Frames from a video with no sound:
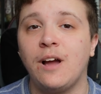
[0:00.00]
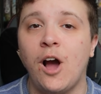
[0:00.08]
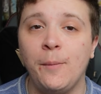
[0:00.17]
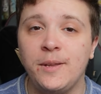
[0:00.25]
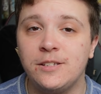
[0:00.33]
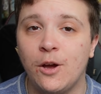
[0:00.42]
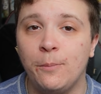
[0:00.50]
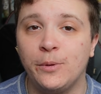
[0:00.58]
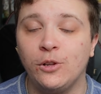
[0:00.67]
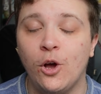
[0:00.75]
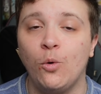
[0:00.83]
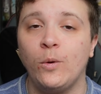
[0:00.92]
comment down
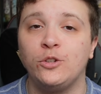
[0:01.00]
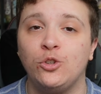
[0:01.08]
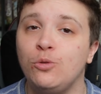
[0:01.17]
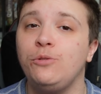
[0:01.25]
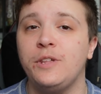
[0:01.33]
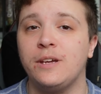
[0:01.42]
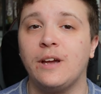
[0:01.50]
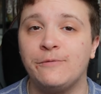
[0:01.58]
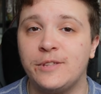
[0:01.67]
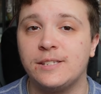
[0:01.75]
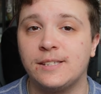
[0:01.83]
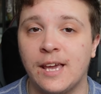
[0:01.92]
below what you think
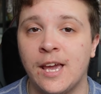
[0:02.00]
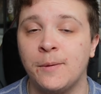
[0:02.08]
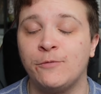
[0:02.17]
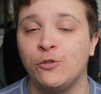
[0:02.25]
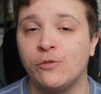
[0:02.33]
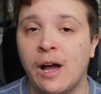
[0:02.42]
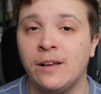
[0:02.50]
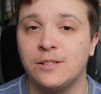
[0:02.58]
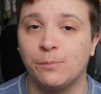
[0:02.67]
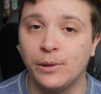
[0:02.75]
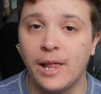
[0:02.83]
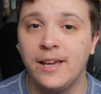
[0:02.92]
of this game, if you've gotten
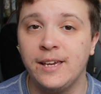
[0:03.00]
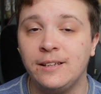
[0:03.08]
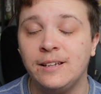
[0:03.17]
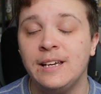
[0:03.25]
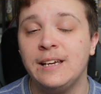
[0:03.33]
to play it,